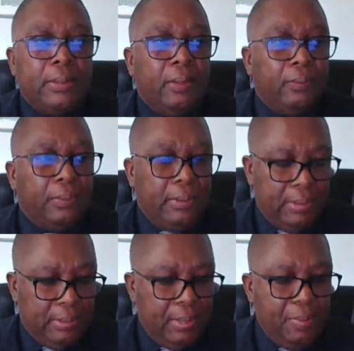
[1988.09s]
So
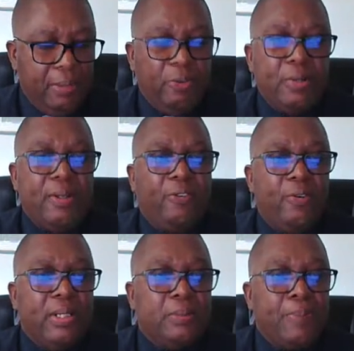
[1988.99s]
let me run you
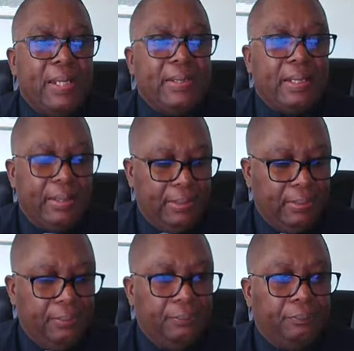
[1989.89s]
through this basically
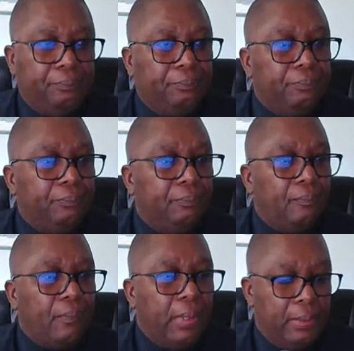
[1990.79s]

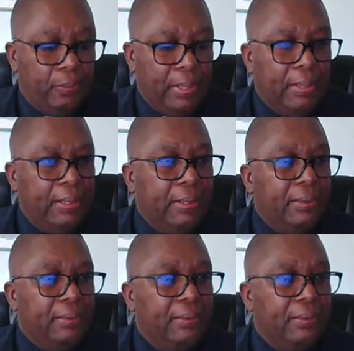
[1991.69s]
and quickly.